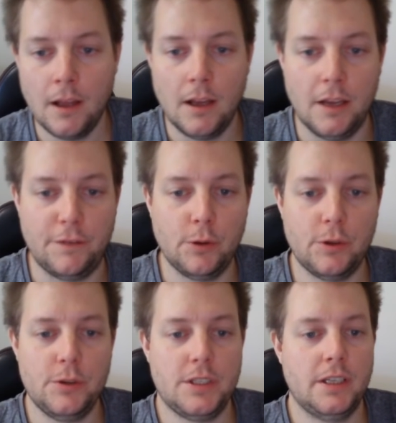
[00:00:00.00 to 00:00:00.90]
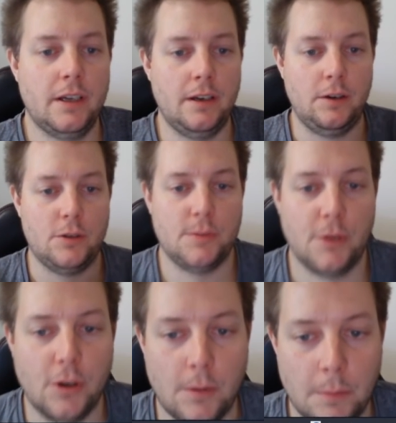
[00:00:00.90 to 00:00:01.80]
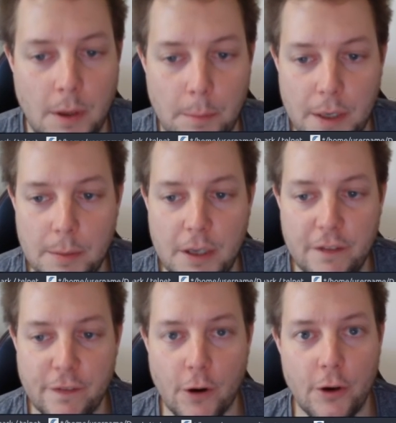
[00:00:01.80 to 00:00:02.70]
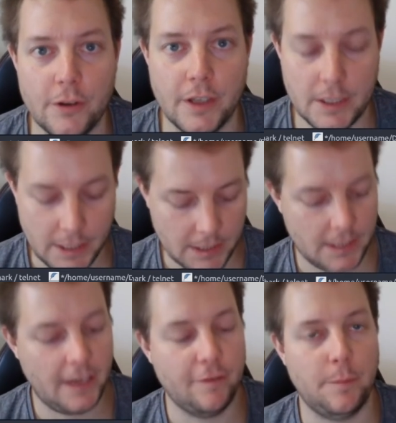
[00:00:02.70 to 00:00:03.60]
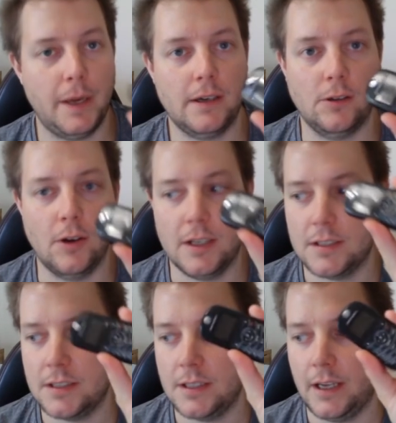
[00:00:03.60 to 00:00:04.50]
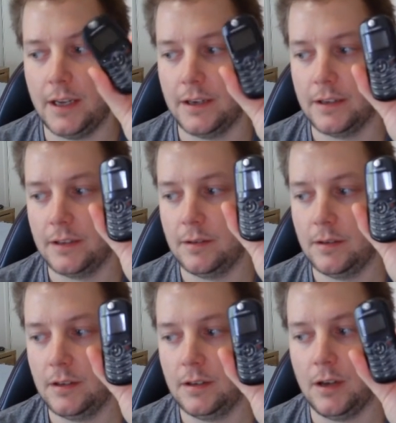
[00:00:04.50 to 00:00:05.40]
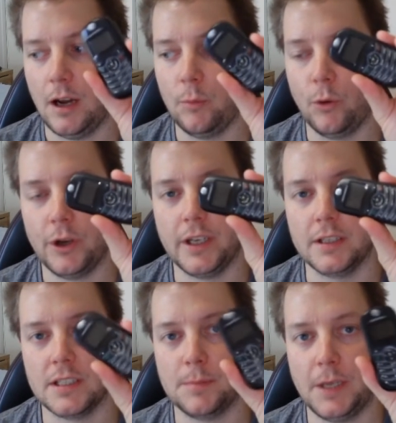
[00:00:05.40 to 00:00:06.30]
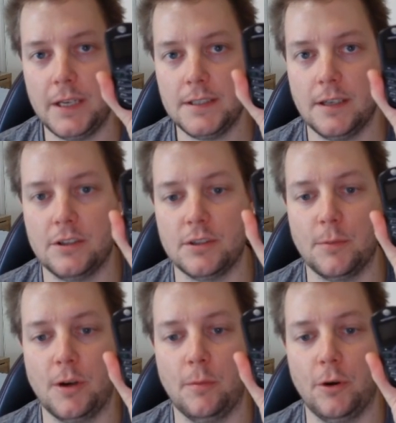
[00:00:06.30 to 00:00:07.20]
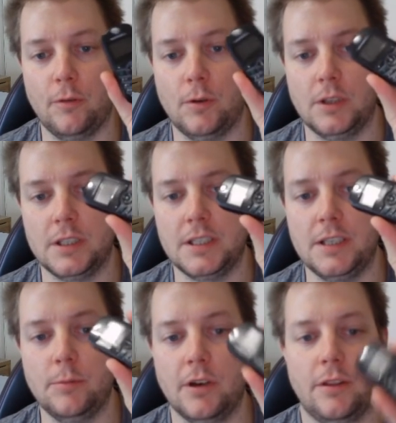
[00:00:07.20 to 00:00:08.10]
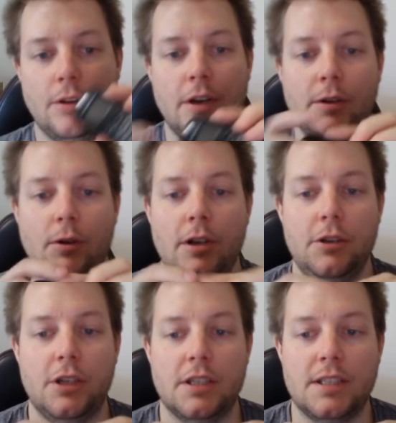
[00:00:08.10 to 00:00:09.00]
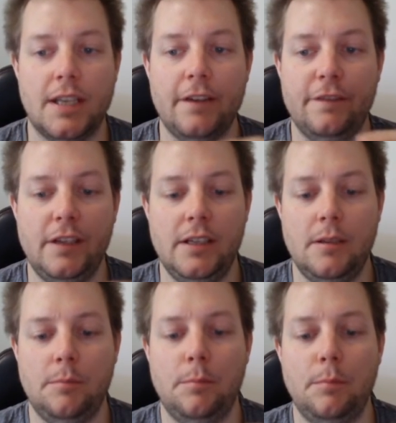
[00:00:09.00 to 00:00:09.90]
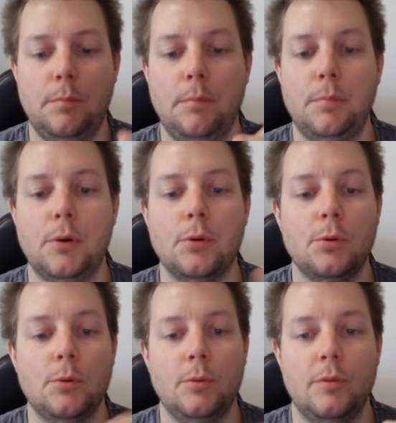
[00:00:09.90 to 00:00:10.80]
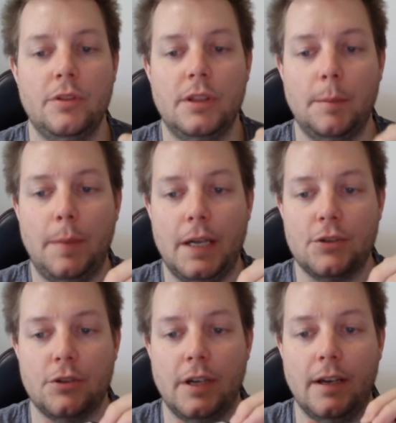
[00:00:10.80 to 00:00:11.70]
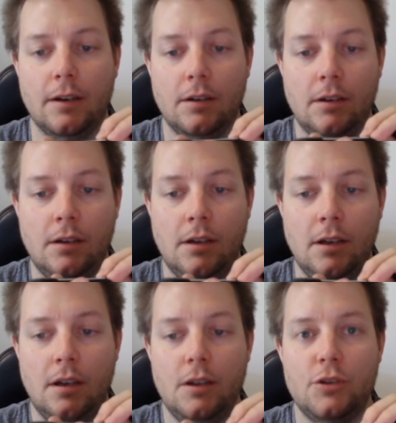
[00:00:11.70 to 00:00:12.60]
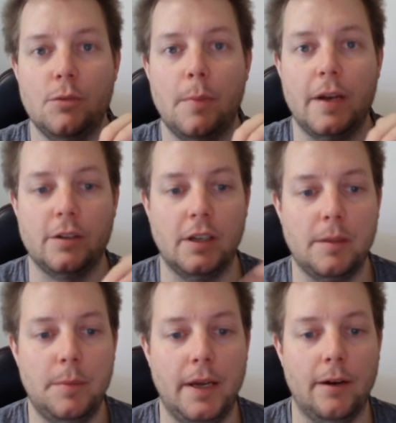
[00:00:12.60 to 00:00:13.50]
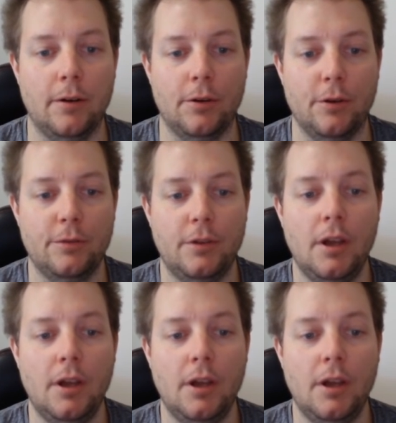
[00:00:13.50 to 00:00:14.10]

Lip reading: If you're using a Osmocom-BB phone that doesn't have backlights and a working display, such as my Motorola C139, you can safely pull the battery out to manually power it off.